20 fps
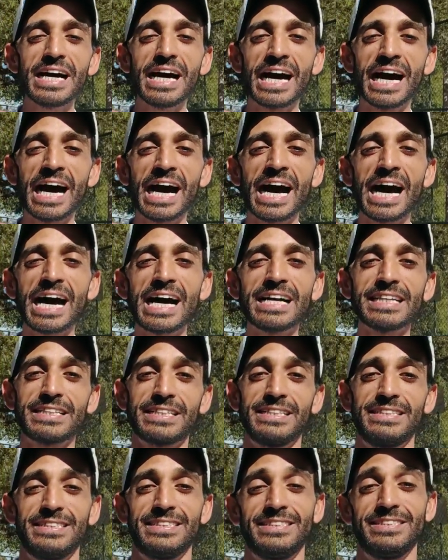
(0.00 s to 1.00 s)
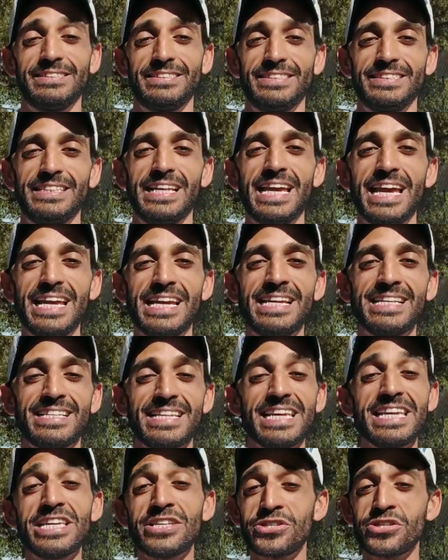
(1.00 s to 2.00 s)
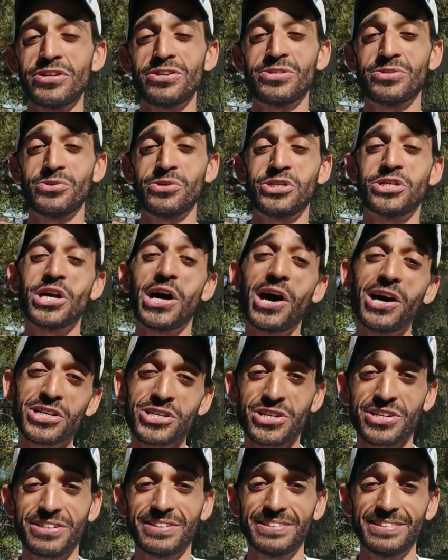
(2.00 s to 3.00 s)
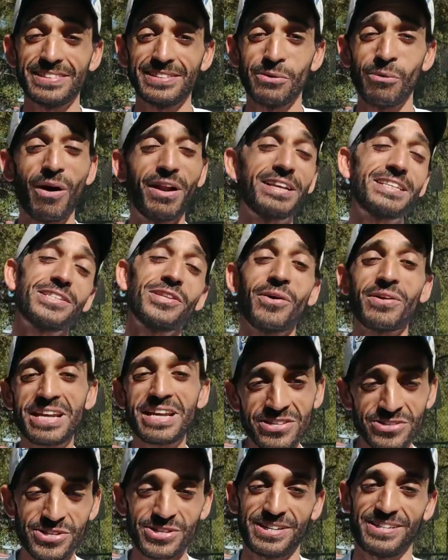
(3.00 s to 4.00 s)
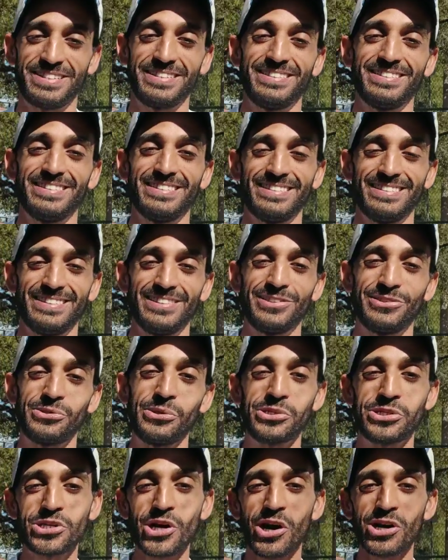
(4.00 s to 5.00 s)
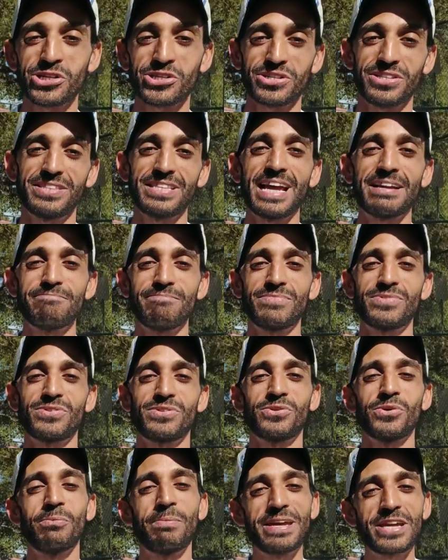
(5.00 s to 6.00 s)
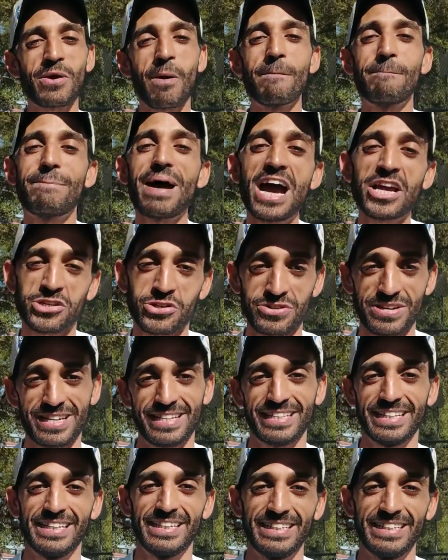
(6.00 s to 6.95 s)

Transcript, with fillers: Uh, it's easier to judge. Well, it's not easier to judge than to be compassionate.